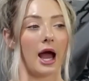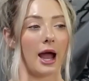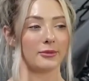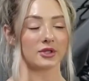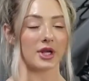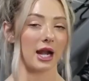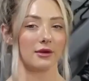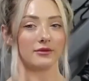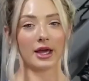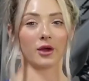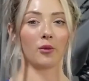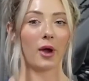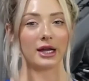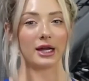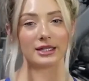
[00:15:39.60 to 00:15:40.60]
I'm just kind of
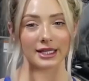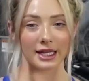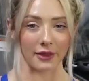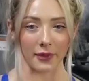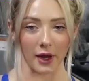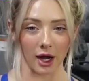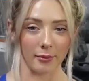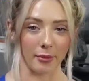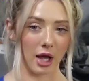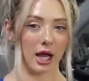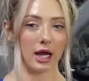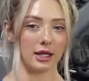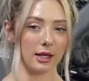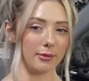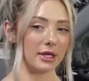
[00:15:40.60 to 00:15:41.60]
like waiting to get there,
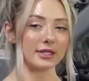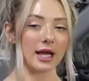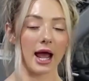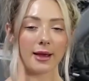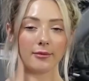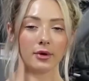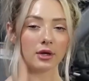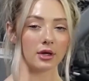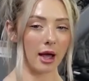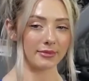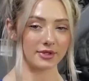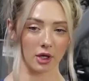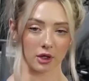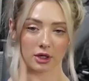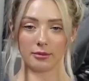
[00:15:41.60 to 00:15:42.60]
but in the meantime,
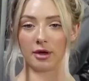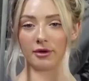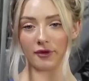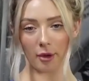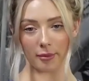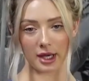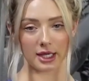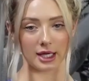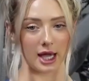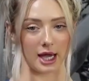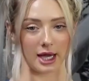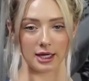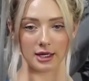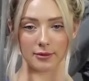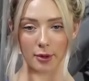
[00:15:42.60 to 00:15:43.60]
I'm still going to be filming
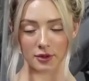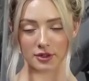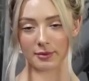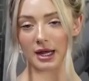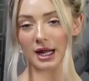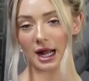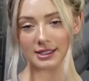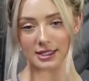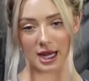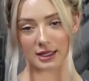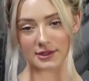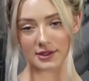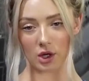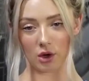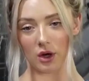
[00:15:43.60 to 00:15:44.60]
and posting my
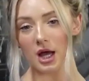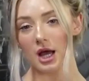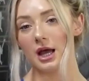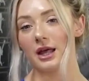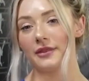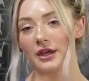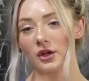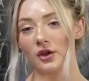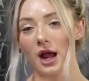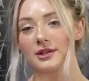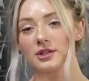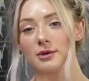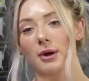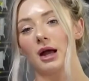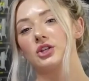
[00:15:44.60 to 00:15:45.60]
content. So thank you
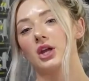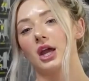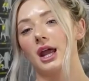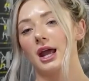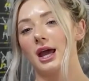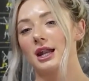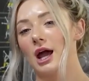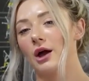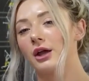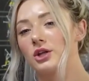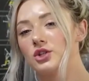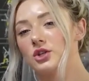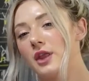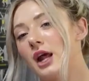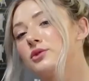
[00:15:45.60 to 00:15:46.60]
guys so much, and I'll
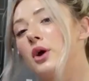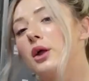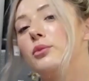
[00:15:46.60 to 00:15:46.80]
catch you in the next